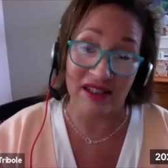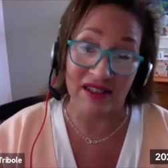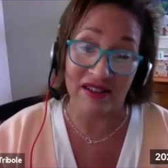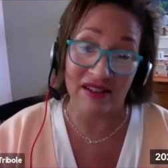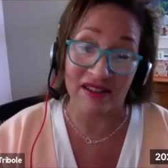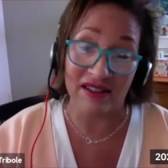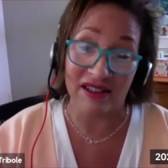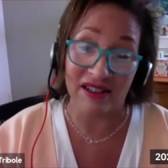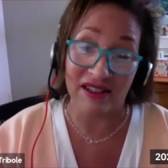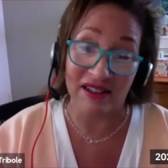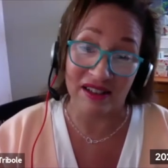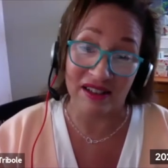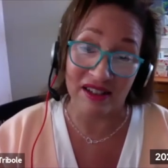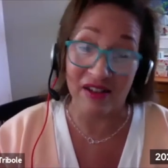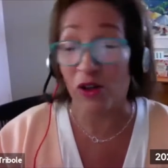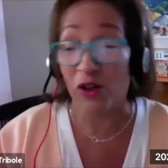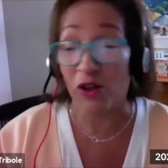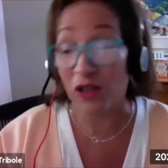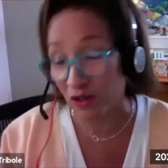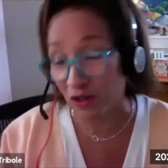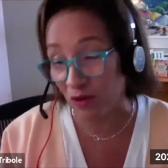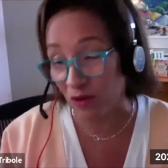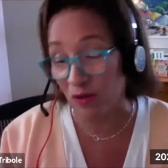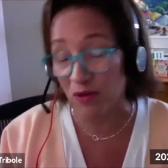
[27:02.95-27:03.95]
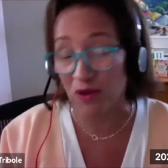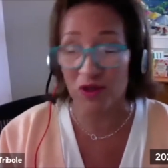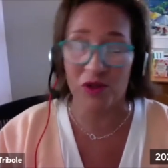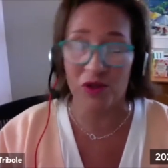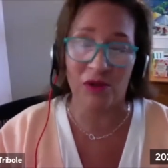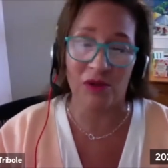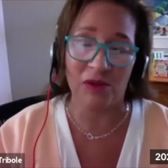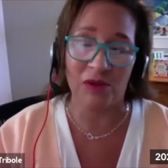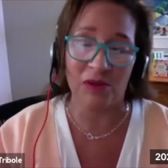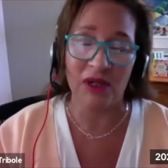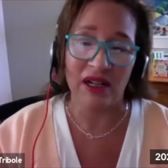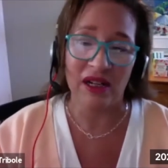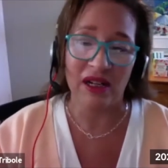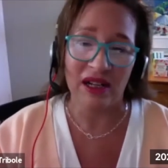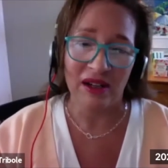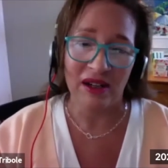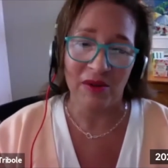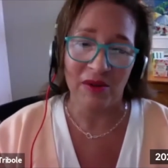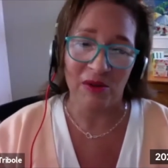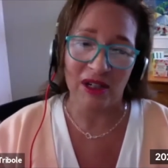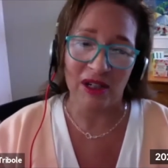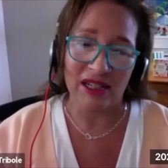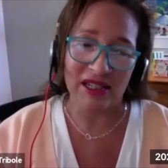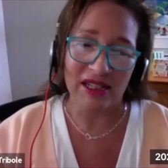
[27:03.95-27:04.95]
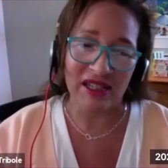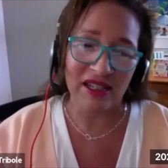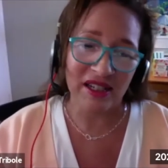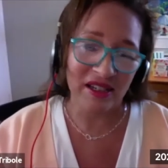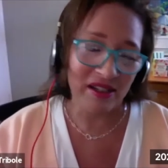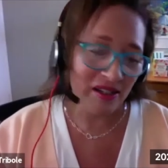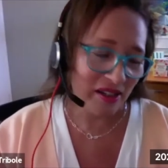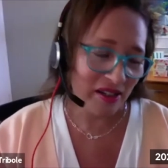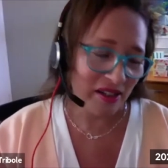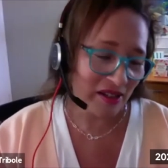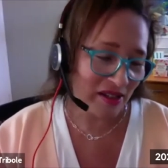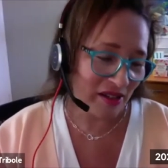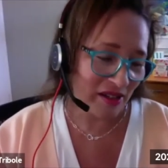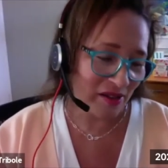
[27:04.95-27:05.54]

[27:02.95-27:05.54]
and, and or adults who were as kids.